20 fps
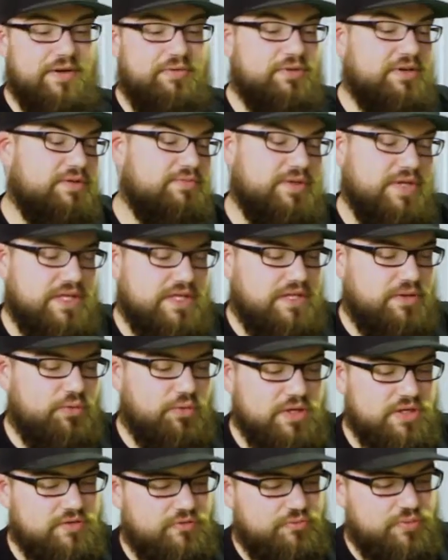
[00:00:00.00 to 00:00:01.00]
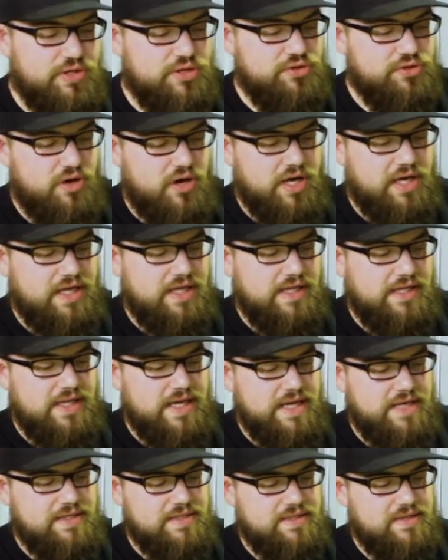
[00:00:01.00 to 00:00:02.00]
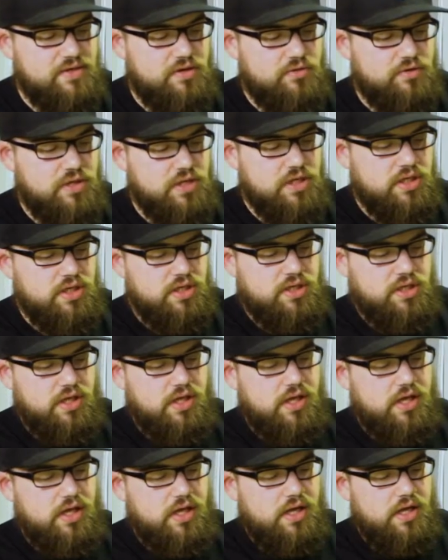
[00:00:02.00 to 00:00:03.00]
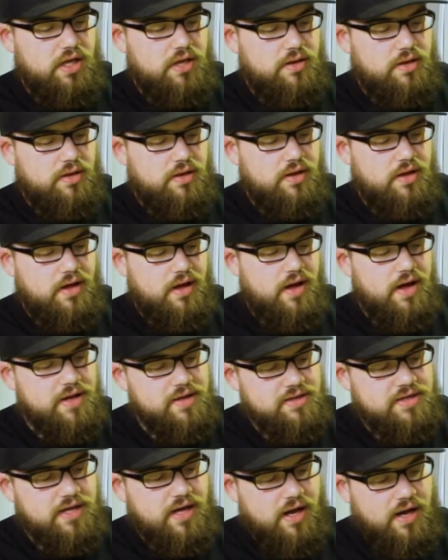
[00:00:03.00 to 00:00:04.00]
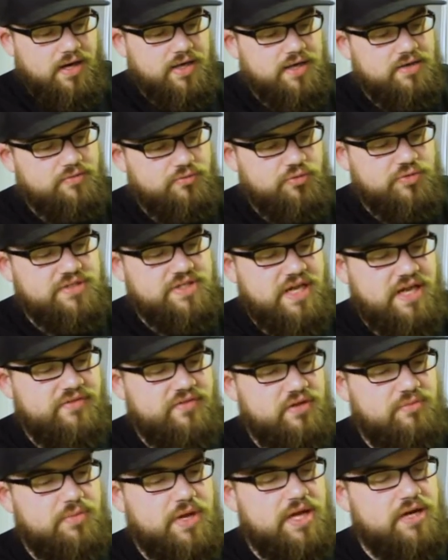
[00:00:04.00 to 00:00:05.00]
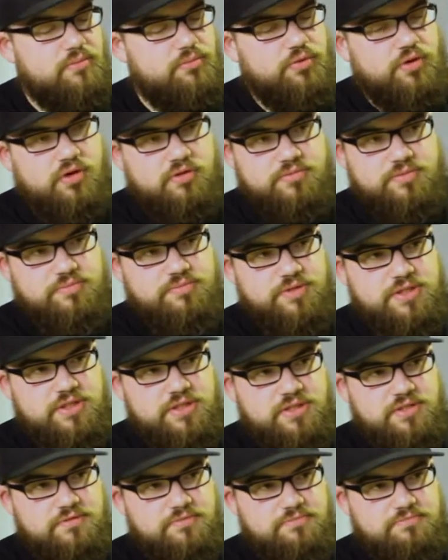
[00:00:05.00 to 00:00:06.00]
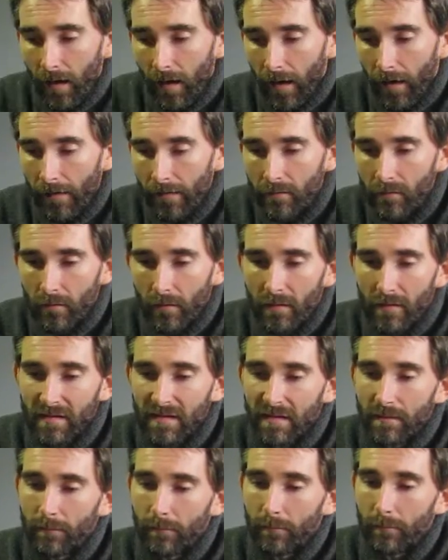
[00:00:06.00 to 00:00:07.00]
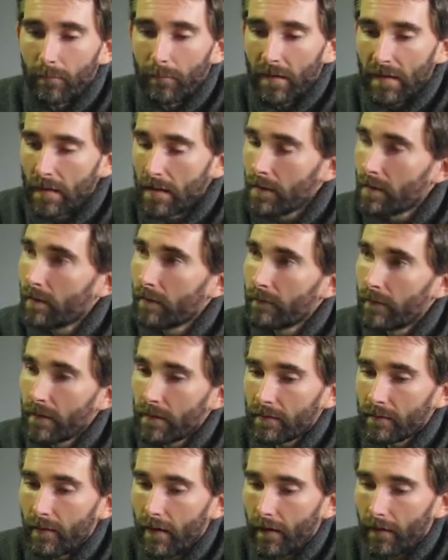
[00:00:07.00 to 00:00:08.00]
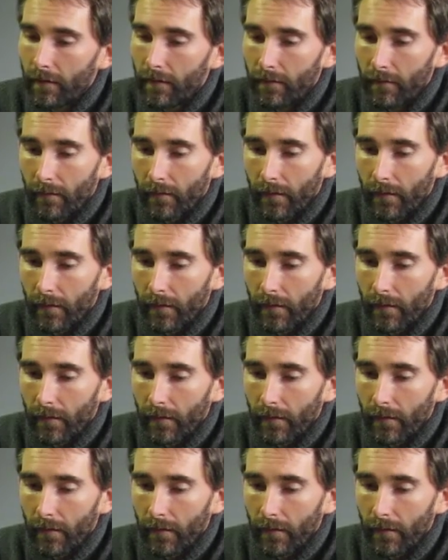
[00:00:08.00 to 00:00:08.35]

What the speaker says: I wouldn't have been drawing any land. So I kind of was having mana problems too. I enjoyed the speed of this deck.